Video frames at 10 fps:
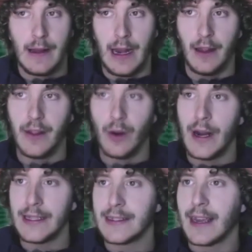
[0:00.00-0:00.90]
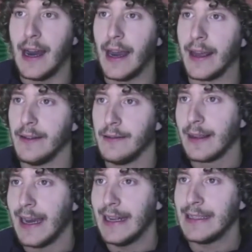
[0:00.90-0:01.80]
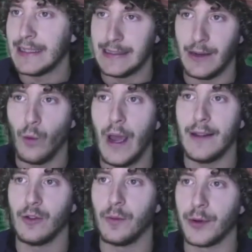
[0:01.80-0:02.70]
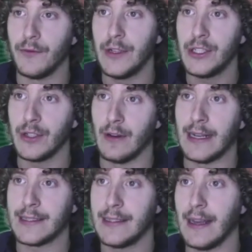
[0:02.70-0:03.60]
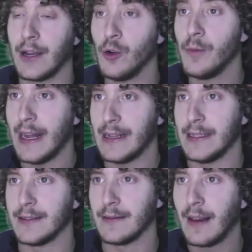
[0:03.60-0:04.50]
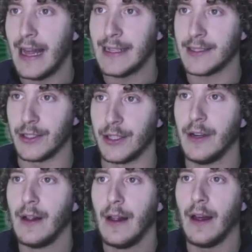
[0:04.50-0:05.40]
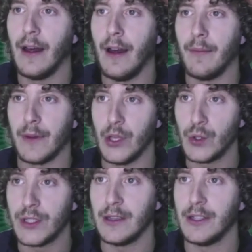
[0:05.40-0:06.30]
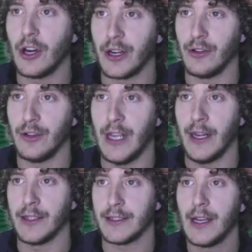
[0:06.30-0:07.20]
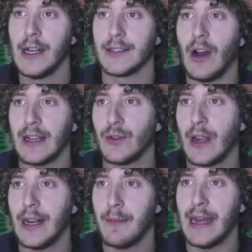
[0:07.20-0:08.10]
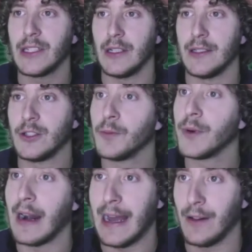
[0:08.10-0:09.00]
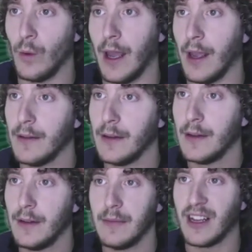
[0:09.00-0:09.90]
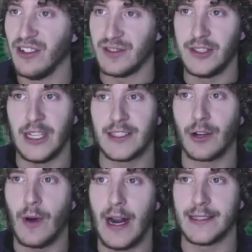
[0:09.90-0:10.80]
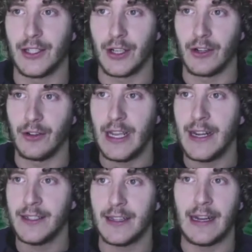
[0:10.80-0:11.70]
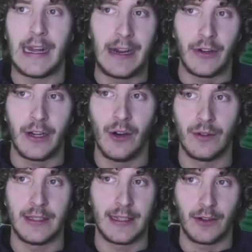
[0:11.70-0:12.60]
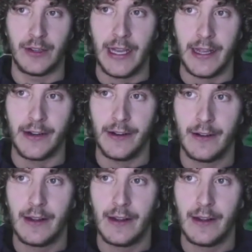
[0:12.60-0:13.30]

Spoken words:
Another one is kind. Kind is a way to provision a Kubernetes cluster using Docker containers. So as you can imagine, it's super lightweight because it just requires Docker containers, and every node is a container.